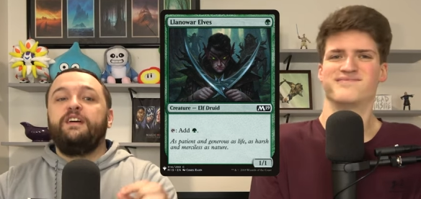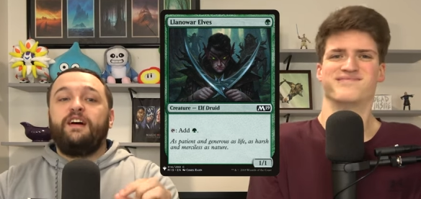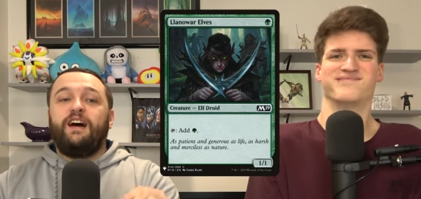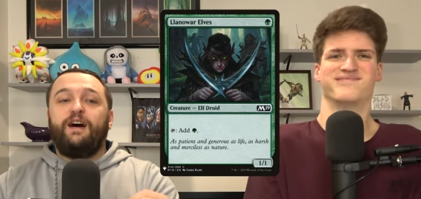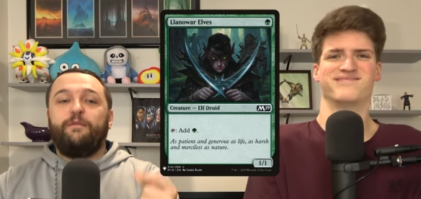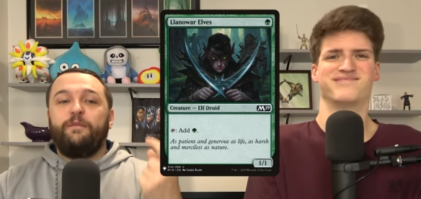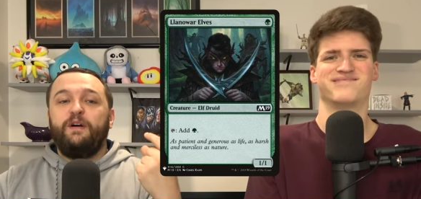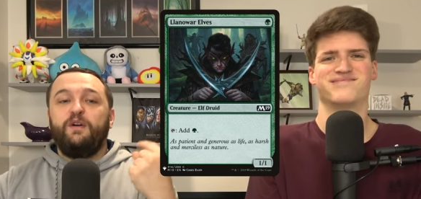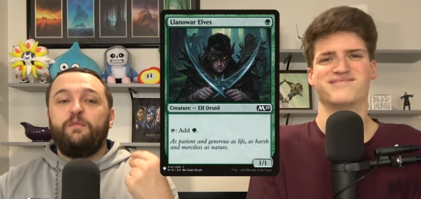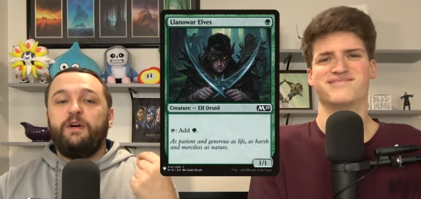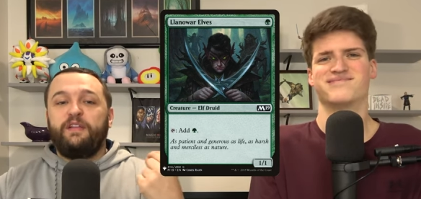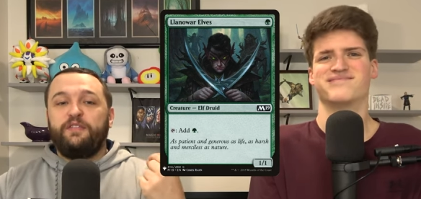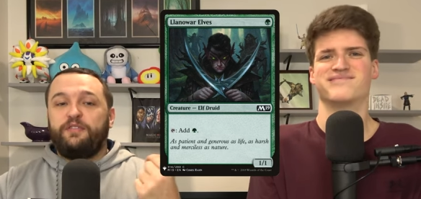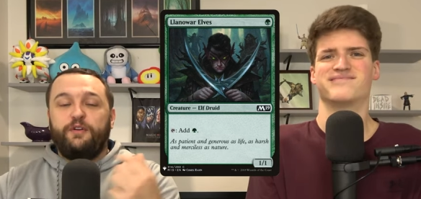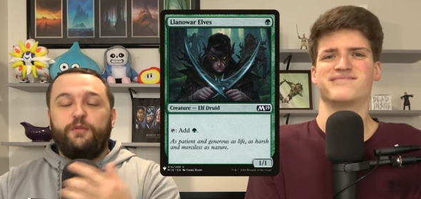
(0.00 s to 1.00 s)
Speaker 1: Um,
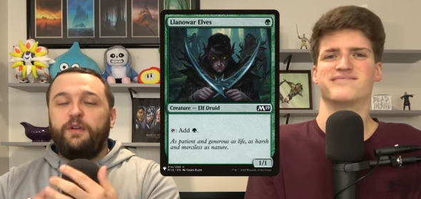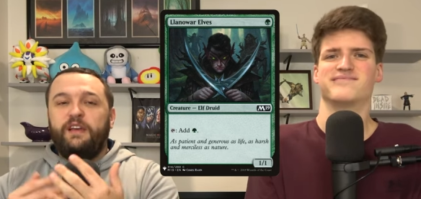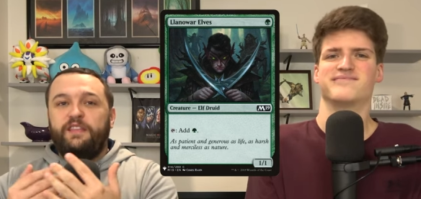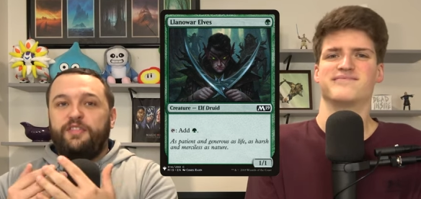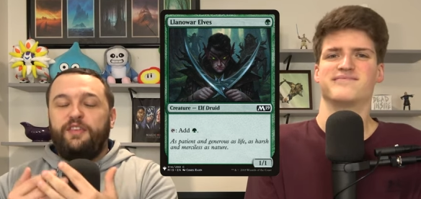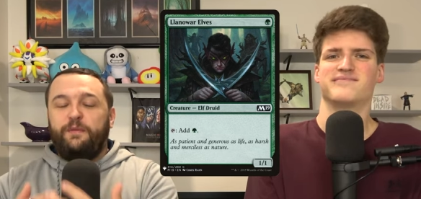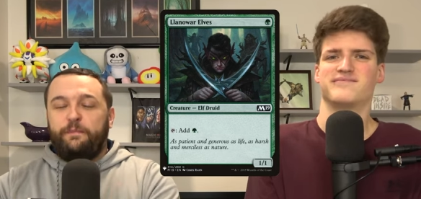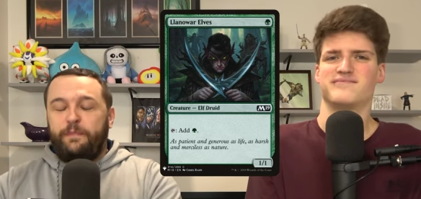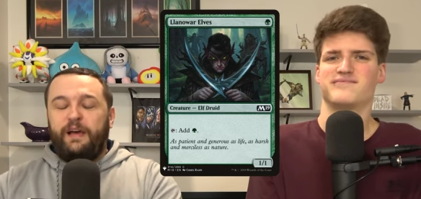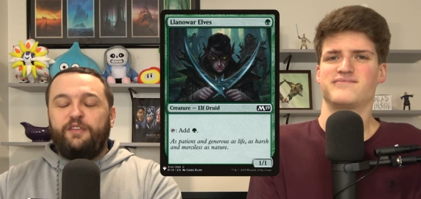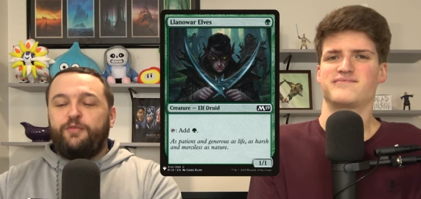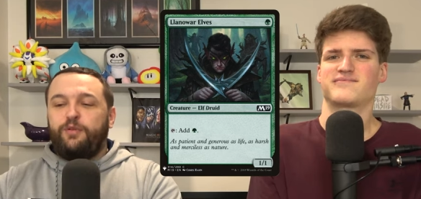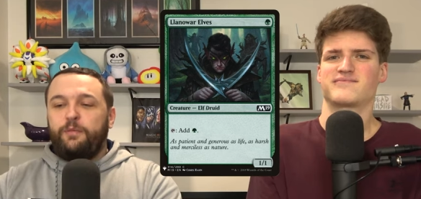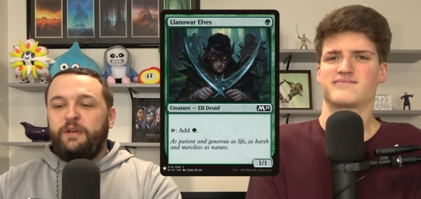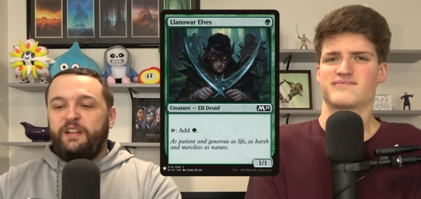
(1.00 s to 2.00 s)
but they're like the
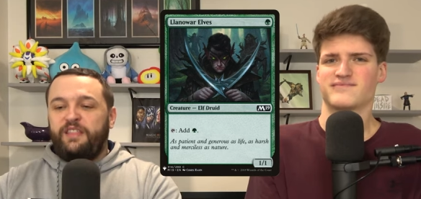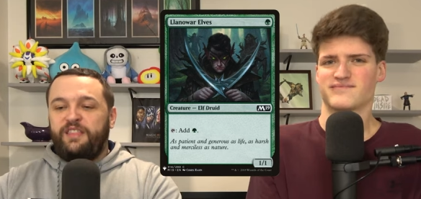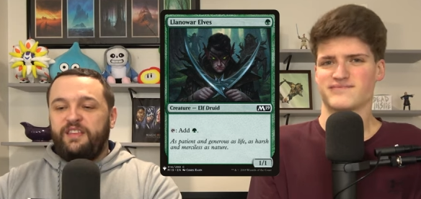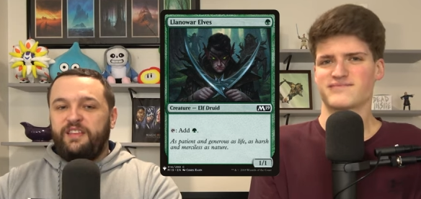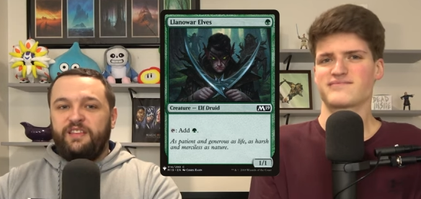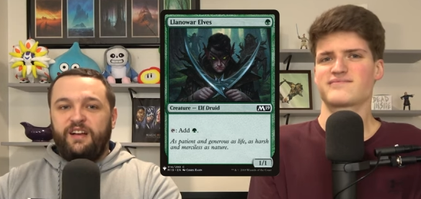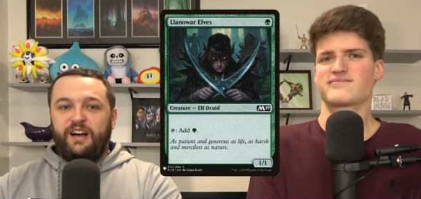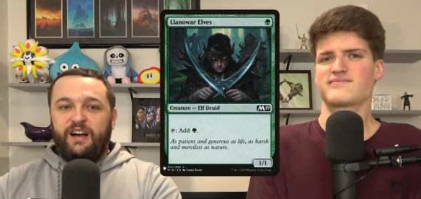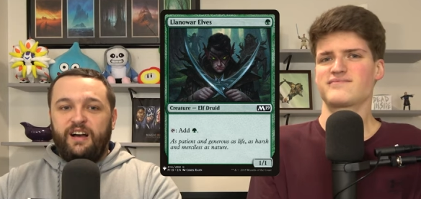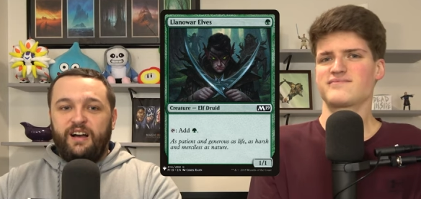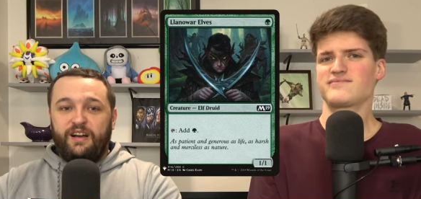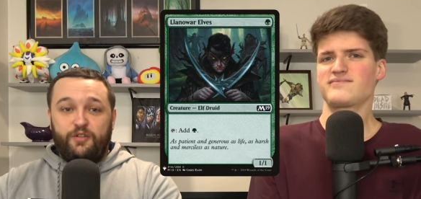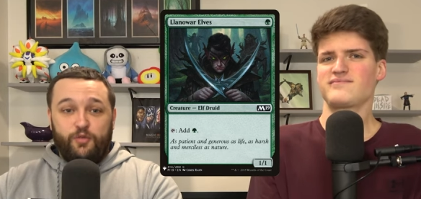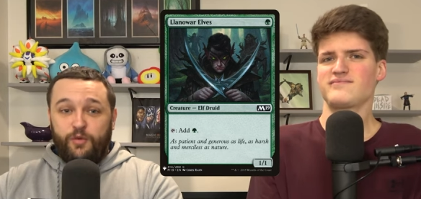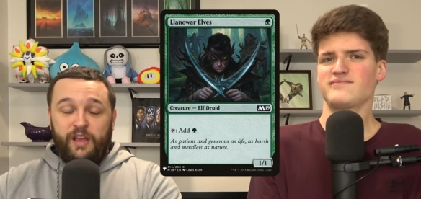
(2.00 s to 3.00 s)
best one mana th-
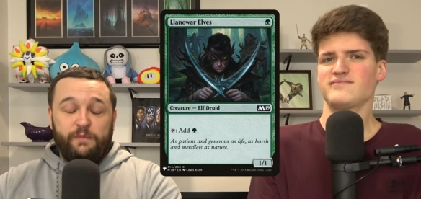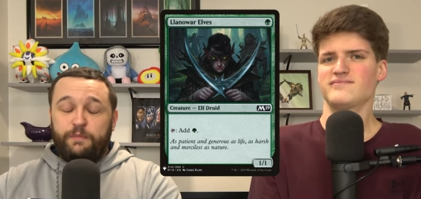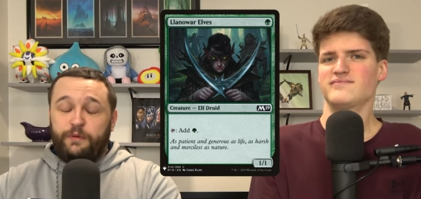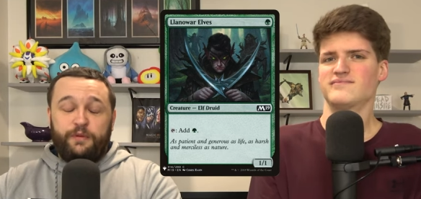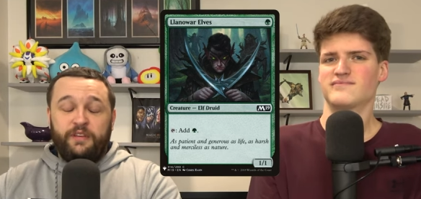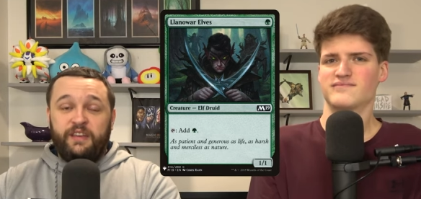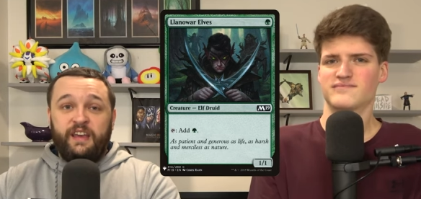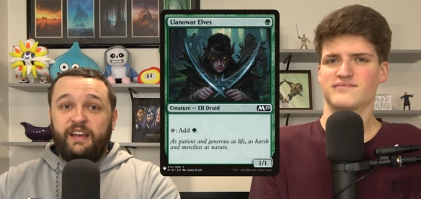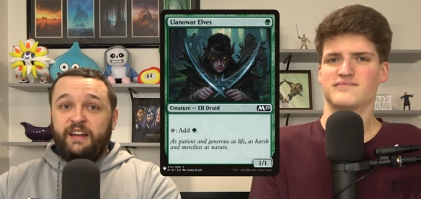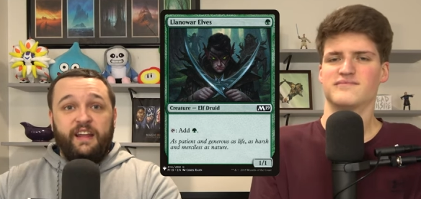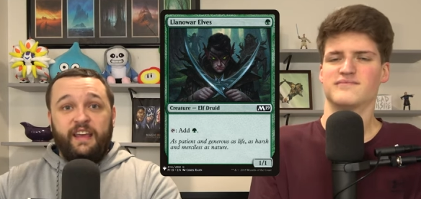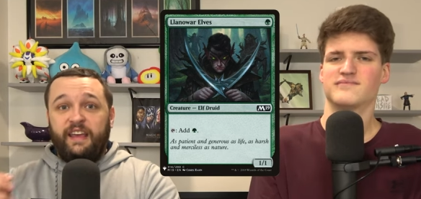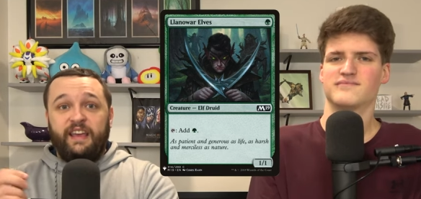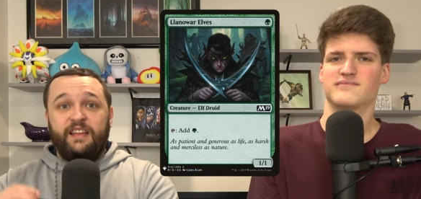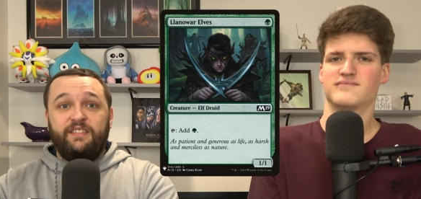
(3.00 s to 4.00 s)
uh, ramp you can get,
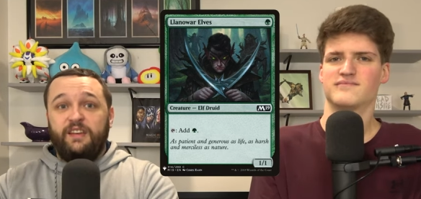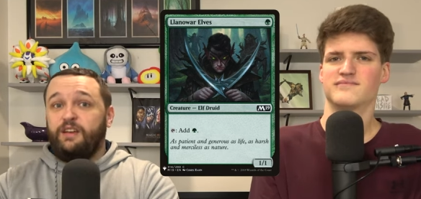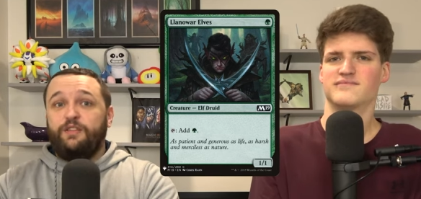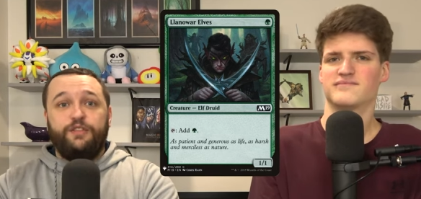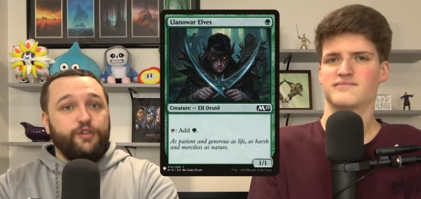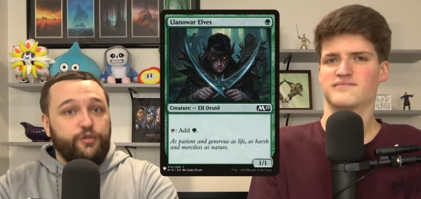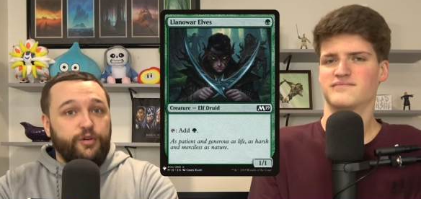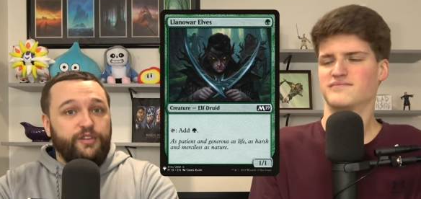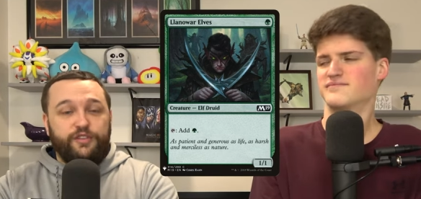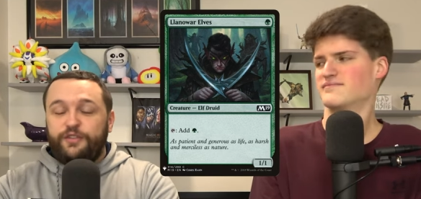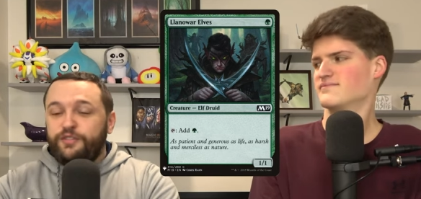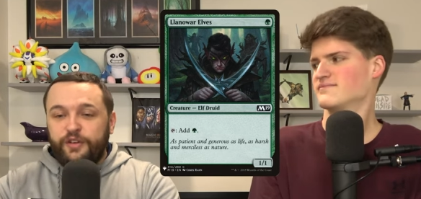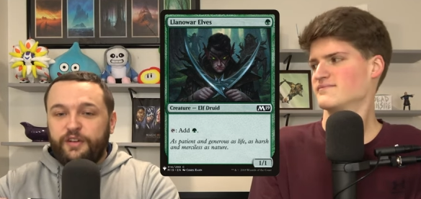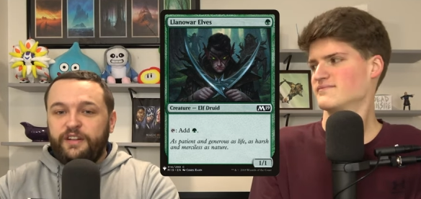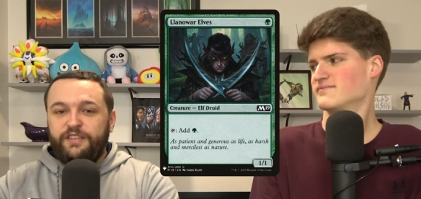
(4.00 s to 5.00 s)
and they're
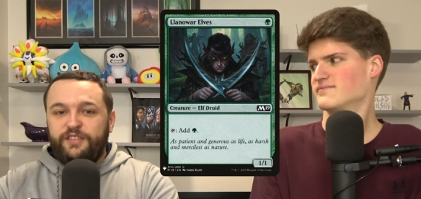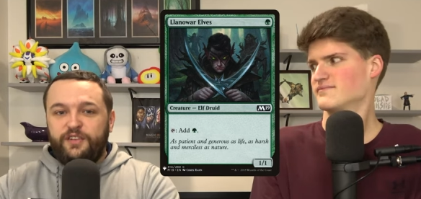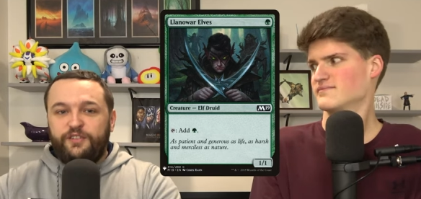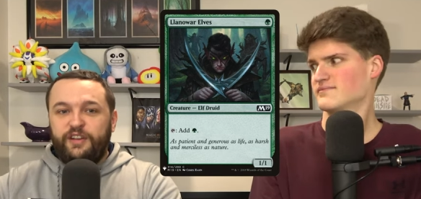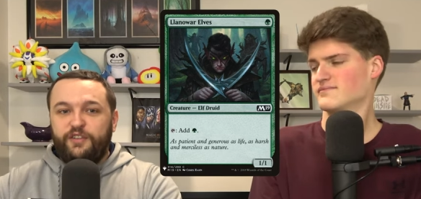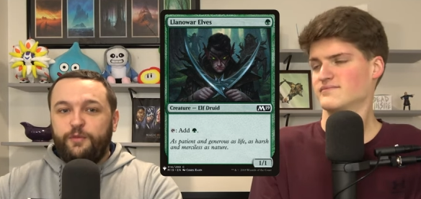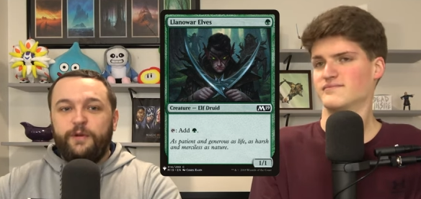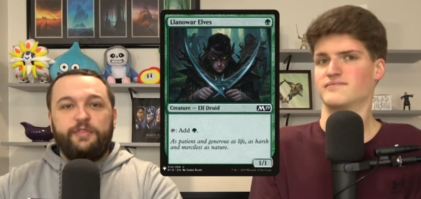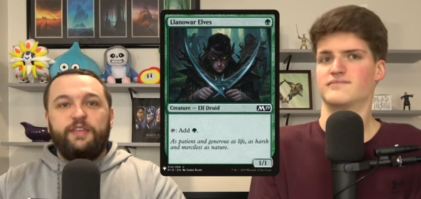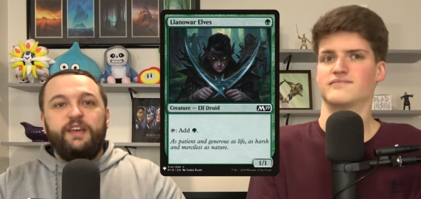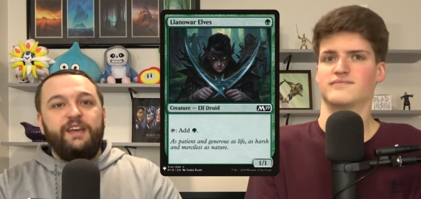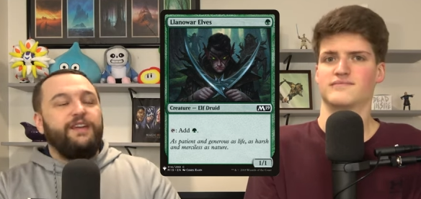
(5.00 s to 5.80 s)
creatures. They're going to synergize with